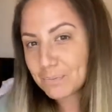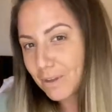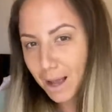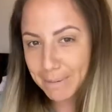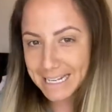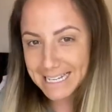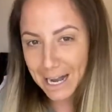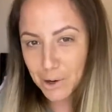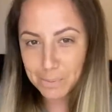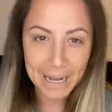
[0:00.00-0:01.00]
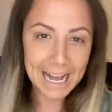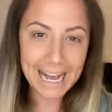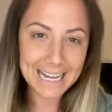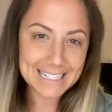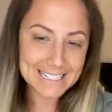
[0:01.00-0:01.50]
I'm here to help
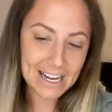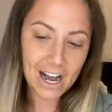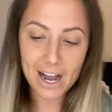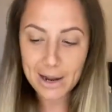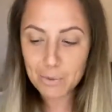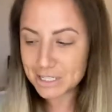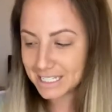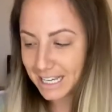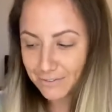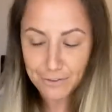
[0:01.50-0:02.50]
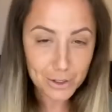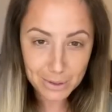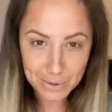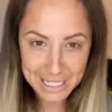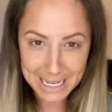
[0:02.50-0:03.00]
and I want to give a few
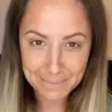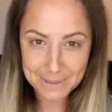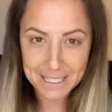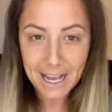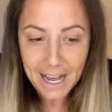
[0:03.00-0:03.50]
little tips